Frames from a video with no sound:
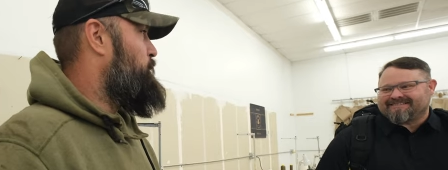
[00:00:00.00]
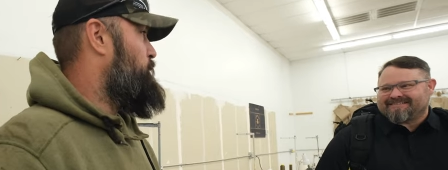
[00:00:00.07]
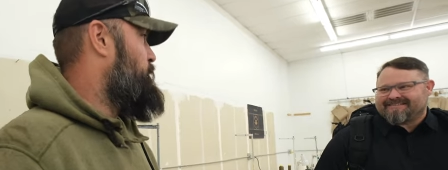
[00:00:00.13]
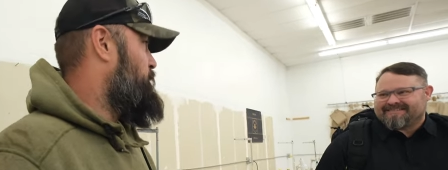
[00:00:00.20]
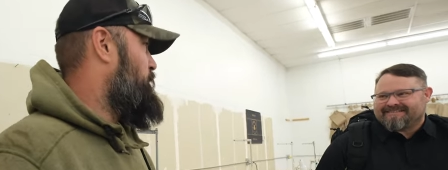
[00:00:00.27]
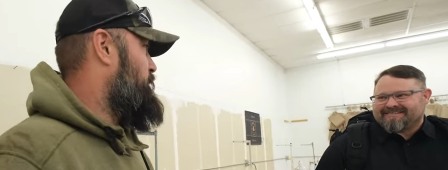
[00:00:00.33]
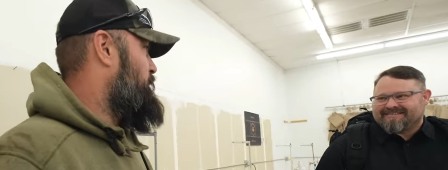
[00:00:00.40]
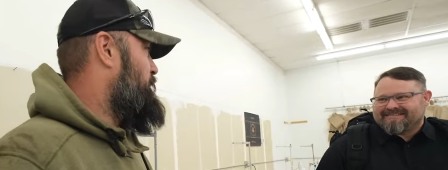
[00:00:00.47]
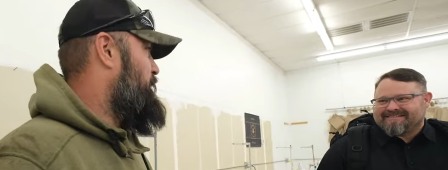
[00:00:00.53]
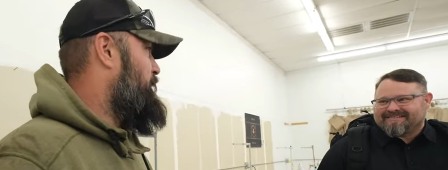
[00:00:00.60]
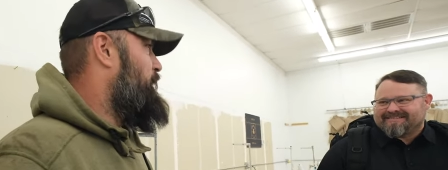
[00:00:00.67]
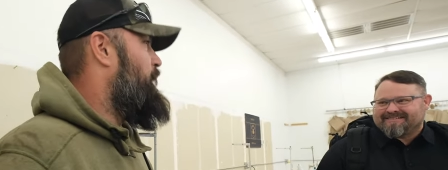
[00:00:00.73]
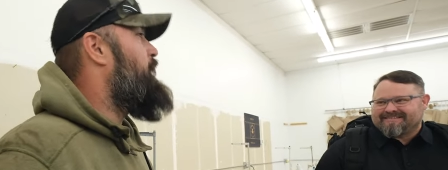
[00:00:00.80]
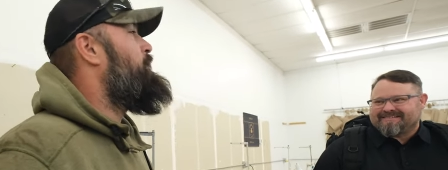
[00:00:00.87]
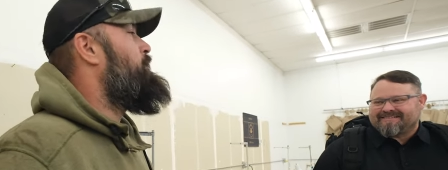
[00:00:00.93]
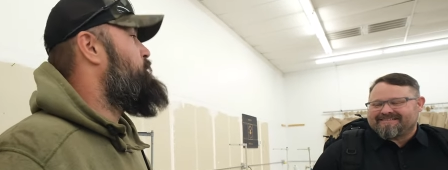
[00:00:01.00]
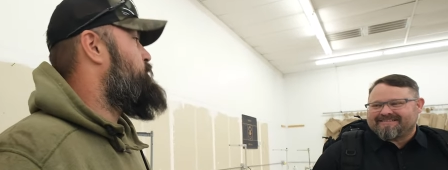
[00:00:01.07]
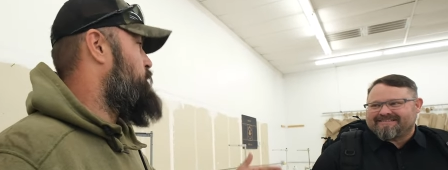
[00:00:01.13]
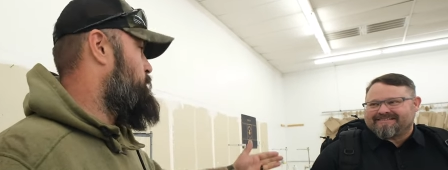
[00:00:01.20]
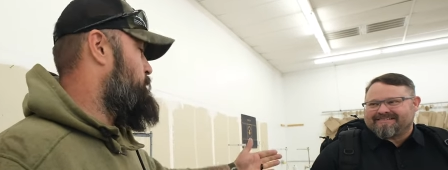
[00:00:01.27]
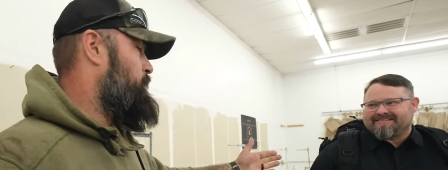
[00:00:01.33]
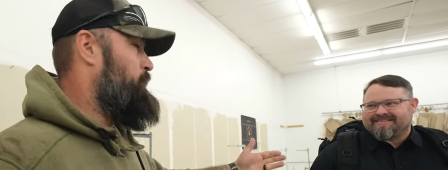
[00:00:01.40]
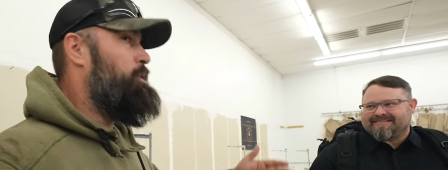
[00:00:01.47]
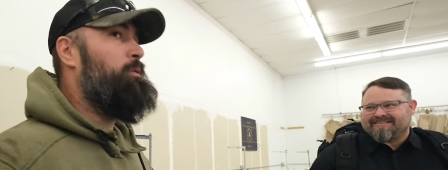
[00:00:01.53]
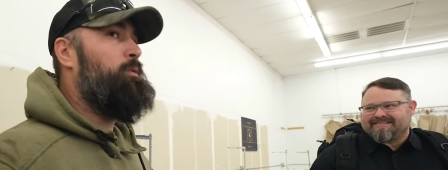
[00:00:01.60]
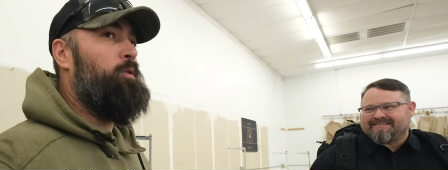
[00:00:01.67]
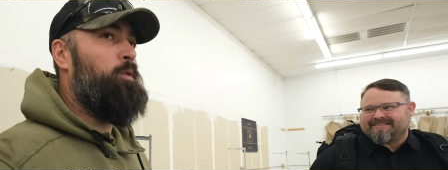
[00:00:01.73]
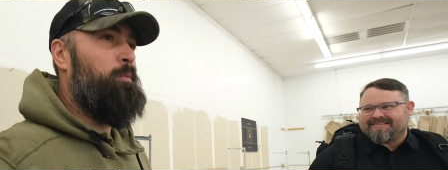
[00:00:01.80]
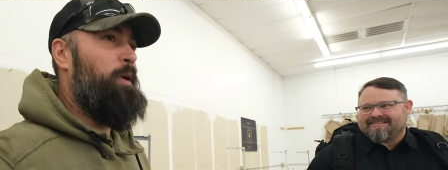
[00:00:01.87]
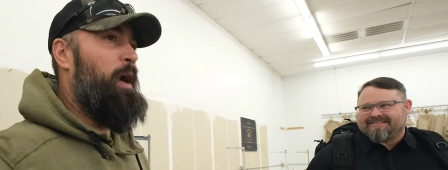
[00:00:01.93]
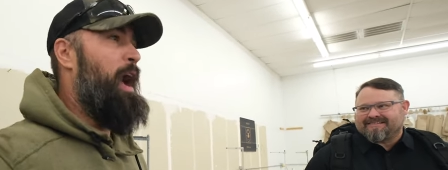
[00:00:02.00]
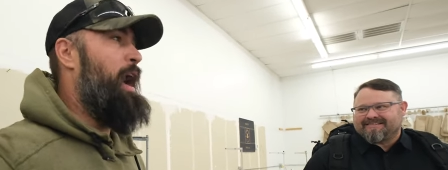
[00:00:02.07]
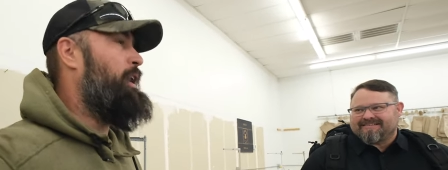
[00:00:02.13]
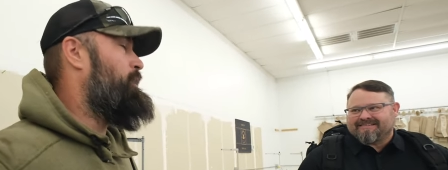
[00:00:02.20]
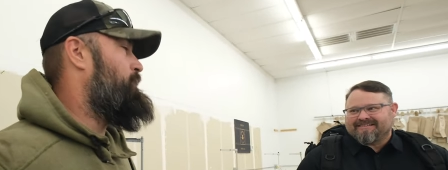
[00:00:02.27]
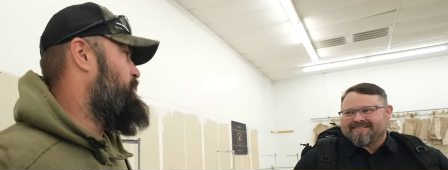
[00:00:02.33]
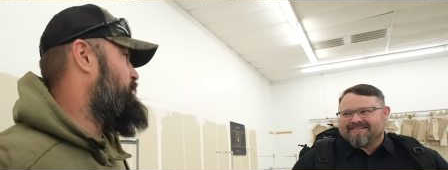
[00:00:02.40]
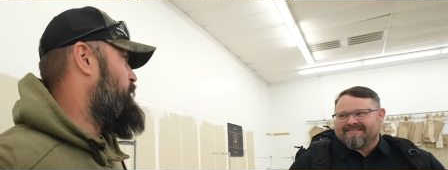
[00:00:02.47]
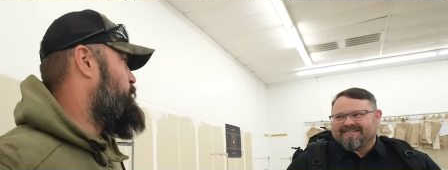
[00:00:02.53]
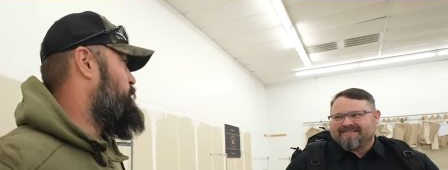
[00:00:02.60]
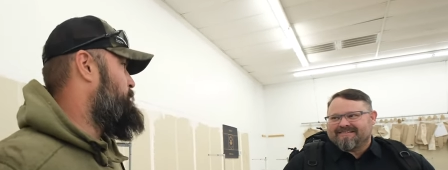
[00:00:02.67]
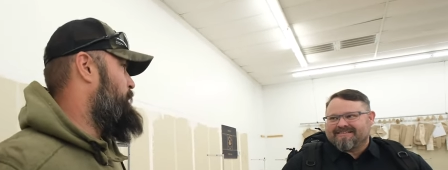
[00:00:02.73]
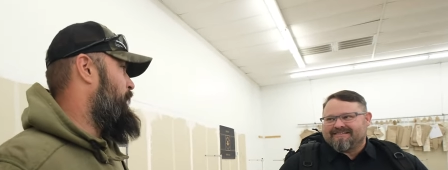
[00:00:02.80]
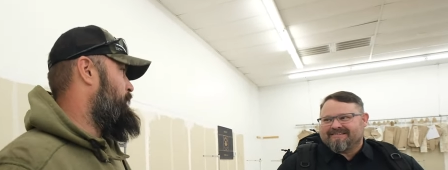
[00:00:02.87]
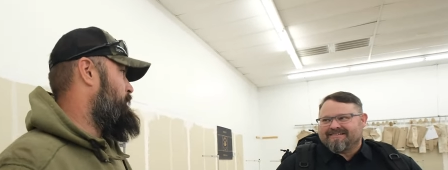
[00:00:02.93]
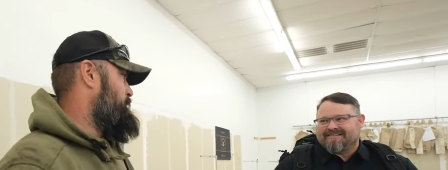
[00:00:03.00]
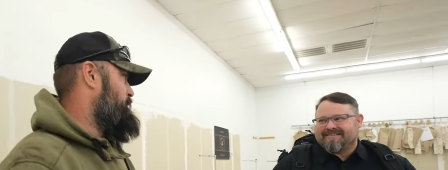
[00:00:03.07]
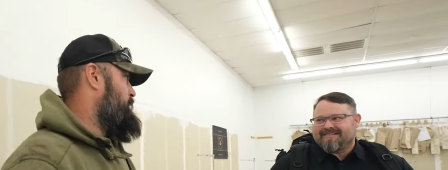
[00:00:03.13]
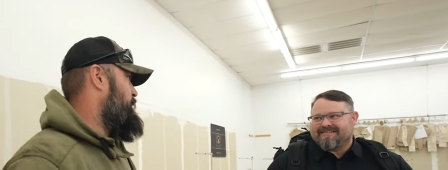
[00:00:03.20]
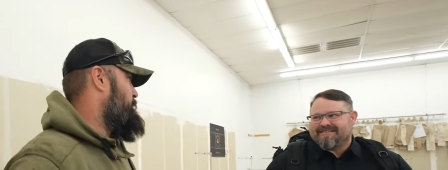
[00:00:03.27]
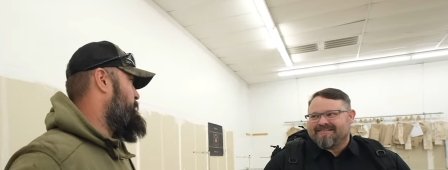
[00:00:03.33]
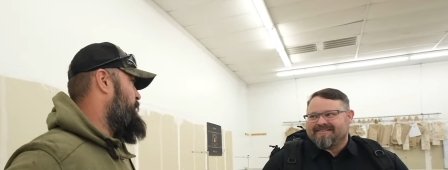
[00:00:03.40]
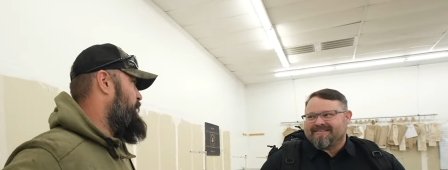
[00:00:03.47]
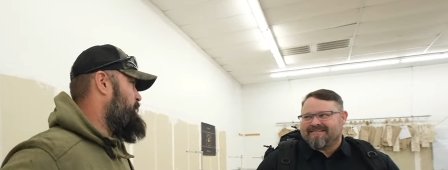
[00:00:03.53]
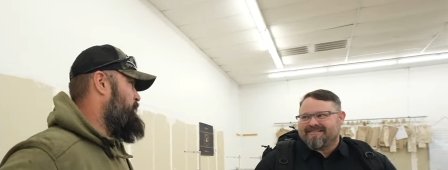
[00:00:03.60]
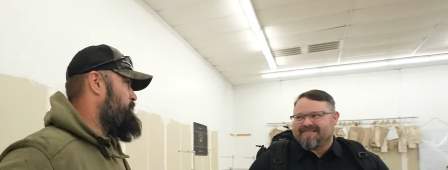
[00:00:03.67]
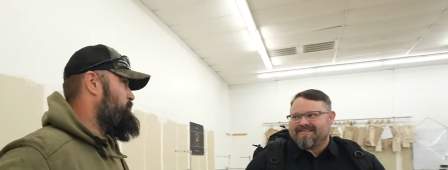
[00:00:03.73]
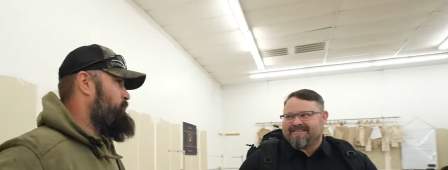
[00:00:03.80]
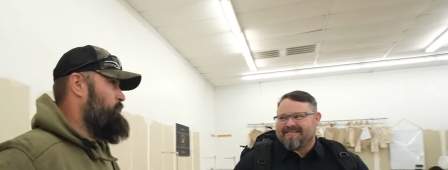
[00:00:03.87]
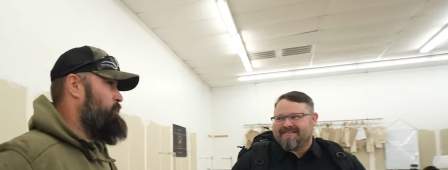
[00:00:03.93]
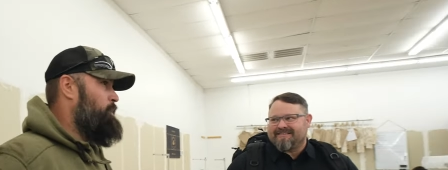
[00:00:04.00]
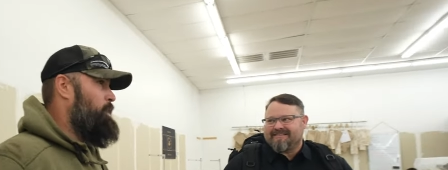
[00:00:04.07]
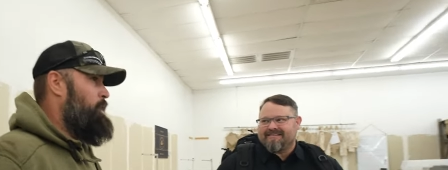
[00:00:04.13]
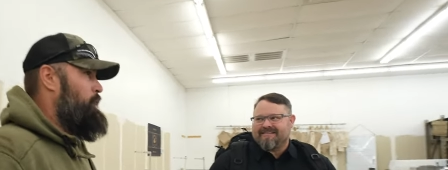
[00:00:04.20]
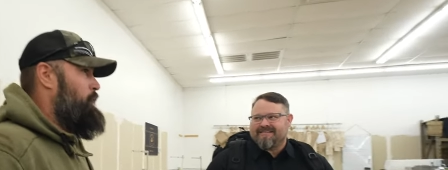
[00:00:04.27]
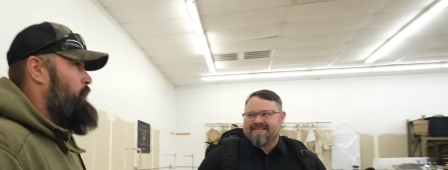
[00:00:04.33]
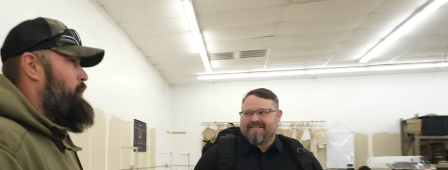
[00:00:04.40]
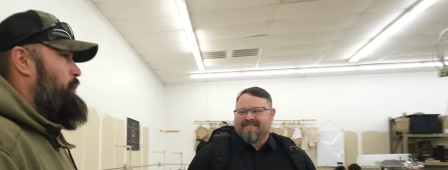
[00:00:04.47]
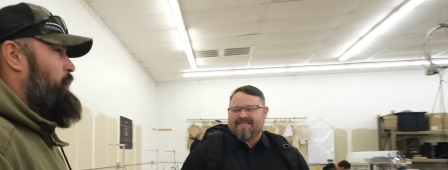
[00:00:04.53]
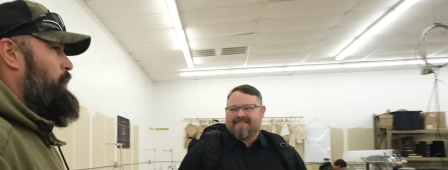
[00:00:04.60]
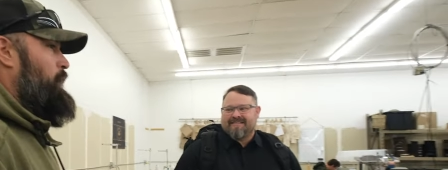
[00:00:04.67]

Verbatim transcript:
Speaker 1: doing? And, and, he showed me your pack that they were packing a stomp bag into. Which is on the